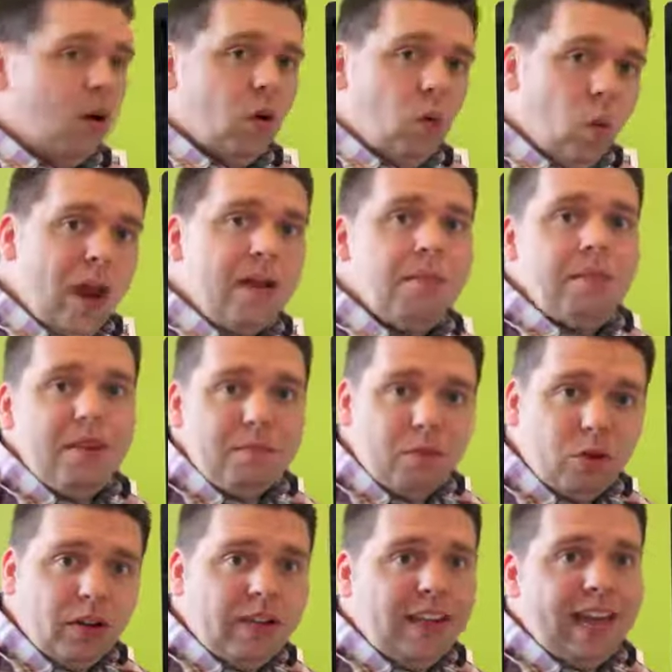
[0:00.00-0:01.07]
when
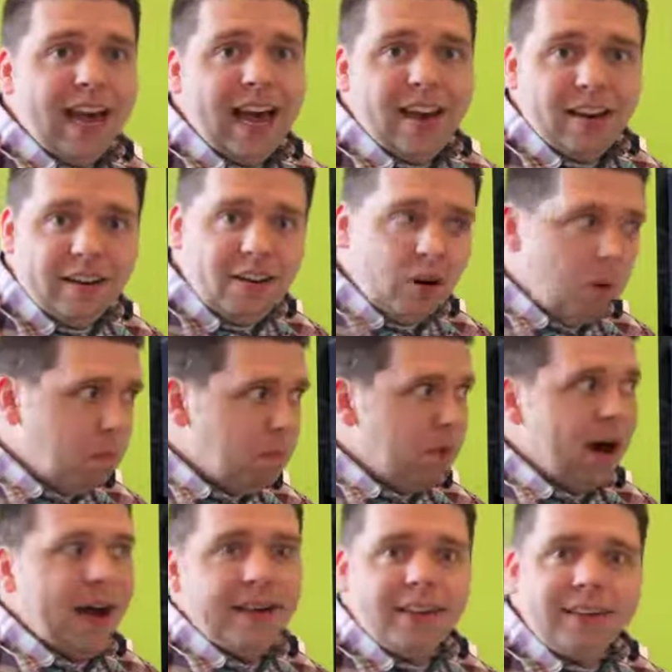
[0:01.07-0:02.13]
people
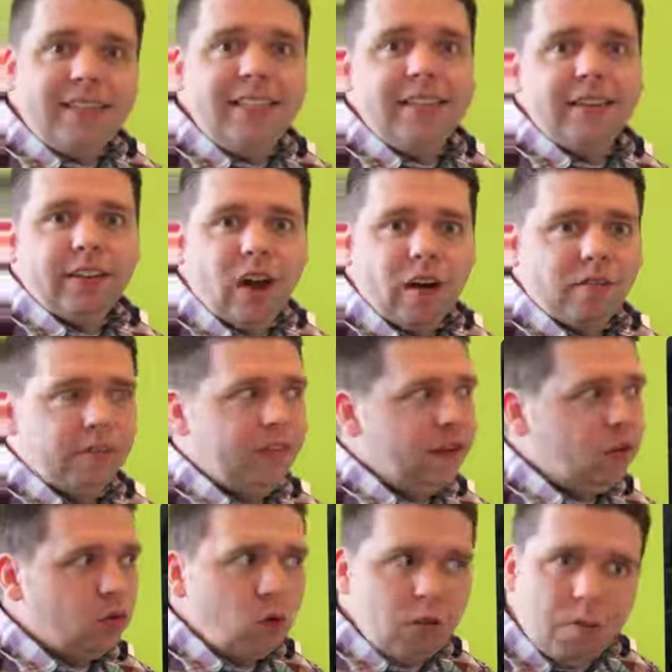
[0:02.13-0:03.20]
buy a deal off of a
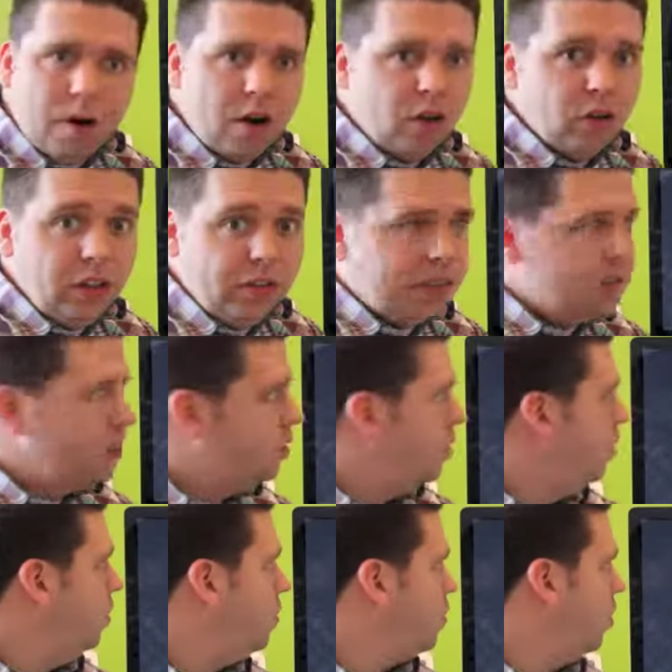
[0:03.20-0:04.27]
Groupon or Living
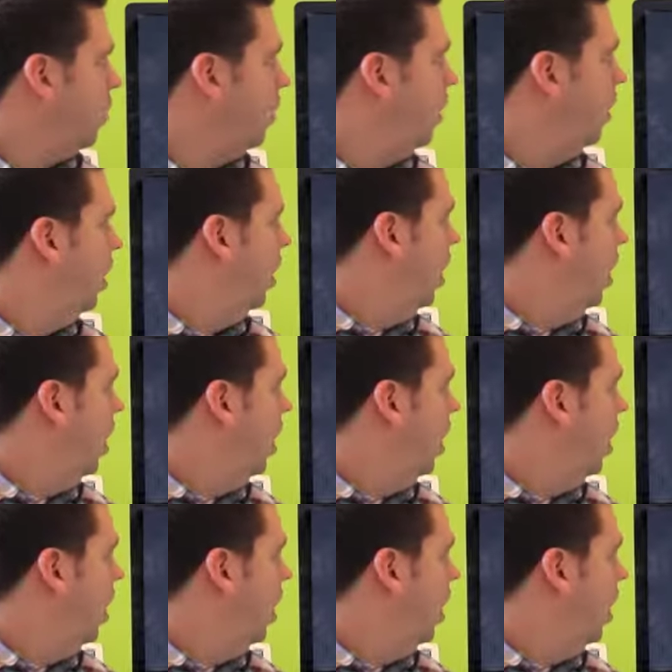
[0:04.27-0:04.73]
Social,